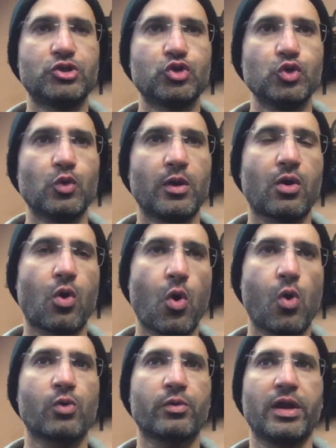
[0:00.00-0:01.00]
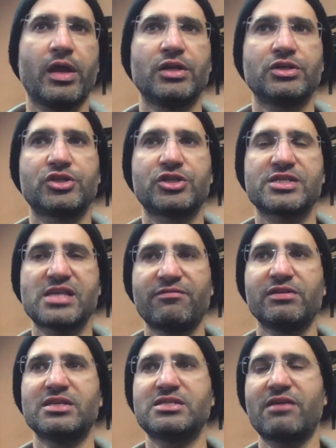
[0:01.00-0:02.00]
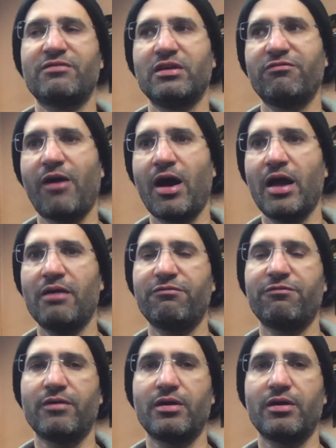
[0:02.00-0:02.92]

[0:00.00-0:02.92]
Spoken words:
2¼ inch 70-75